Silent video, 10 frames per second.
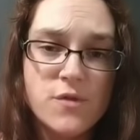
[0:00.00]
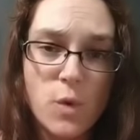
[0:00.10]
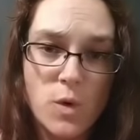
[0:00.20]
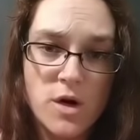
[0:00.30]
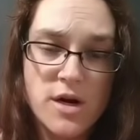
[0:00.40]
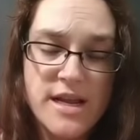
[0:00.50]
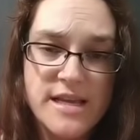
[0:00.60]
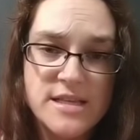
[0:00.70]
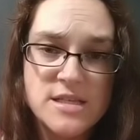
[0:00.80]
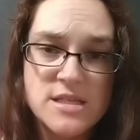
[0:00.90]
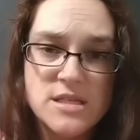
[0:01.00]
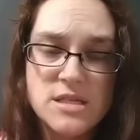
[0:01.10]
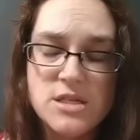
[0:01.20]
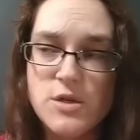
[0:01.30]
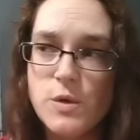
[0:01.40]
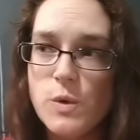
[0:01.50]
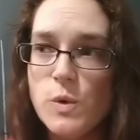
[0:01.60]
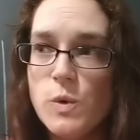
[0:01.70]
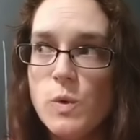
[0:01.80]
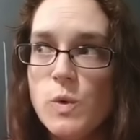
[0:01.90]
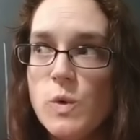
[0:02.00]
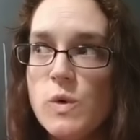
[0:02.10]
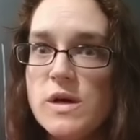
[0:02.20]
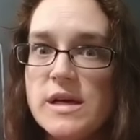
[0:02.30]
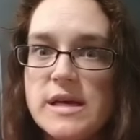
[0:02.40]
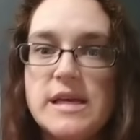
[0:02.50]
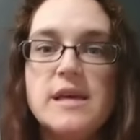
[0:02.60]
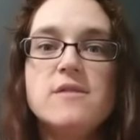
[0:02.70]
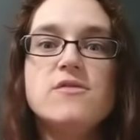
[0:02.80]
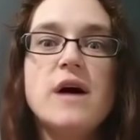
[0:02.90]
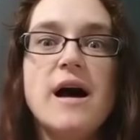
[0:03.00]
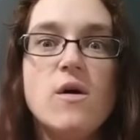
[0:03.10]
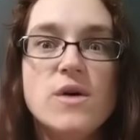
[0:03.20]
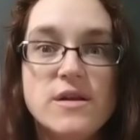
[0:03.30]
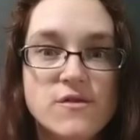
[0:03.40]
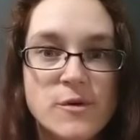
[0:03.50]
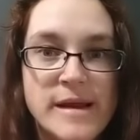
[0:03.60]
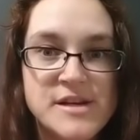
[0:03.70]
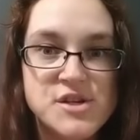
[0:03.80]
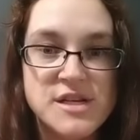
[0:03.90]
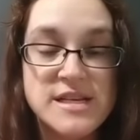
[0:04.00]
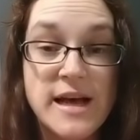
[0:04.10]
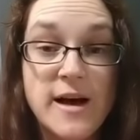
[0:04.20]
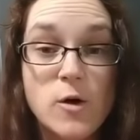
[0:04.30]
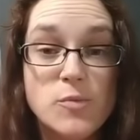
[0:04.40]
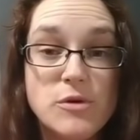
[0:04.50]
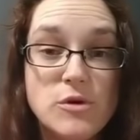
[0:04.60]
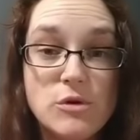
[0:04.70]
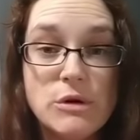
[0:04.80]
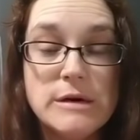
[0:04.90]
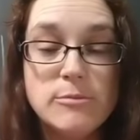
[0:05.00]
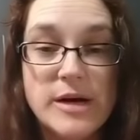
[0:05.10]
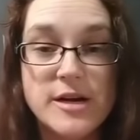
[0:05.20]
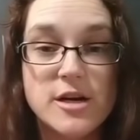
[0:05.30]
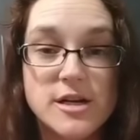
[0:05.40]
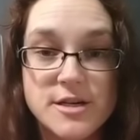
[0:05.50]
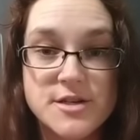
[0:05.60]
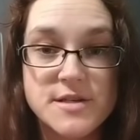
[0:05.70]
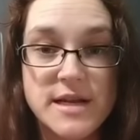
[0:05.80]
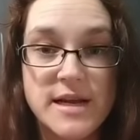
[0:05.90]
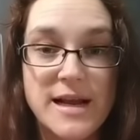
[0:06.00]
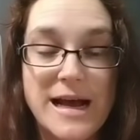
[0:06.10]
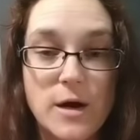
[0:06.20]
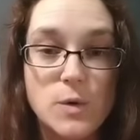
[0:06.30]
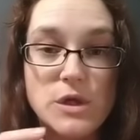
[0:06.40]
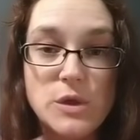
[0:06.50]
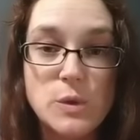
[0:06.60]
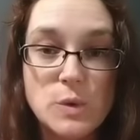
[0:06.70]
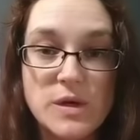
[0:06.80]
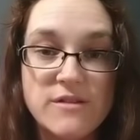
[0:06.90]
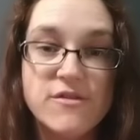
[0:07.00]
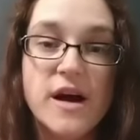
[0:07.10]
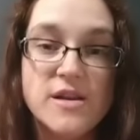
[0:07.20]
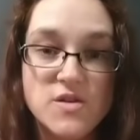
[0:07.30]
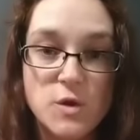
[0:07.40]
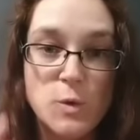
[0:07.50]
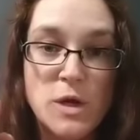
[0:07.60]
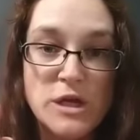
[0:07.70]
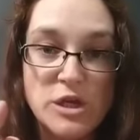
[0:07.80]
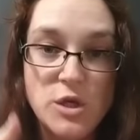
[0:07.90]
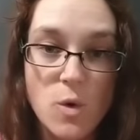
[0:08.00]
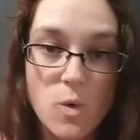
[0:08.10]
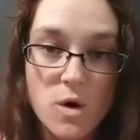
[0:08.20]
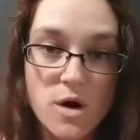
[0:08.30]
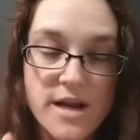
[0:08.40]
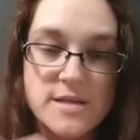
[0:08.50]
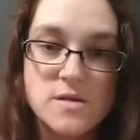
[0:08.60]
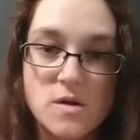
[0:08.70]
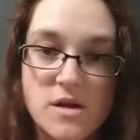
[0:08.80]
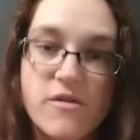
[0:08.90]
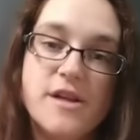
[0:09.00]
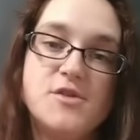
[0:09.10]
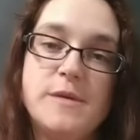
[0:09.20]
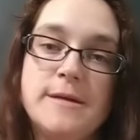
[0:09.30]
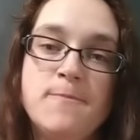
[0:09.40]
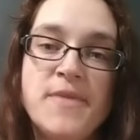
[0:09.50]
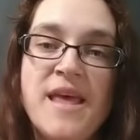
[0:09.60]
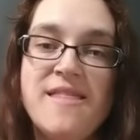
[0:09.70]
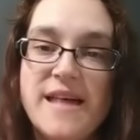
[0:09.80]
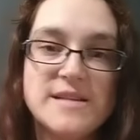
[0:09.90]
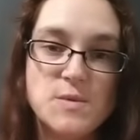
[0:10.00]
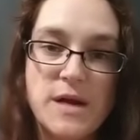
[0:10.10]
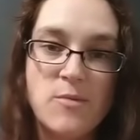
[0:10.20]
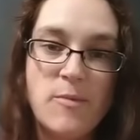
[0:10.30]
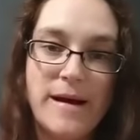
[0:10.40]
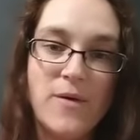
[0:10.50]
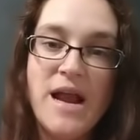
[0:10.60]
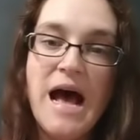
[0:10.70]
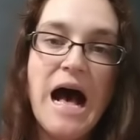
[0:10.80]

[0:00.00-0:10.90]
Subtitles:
for is to give out information to help you better understand how you can fine-tune your insulin regimen. That's what I'm about.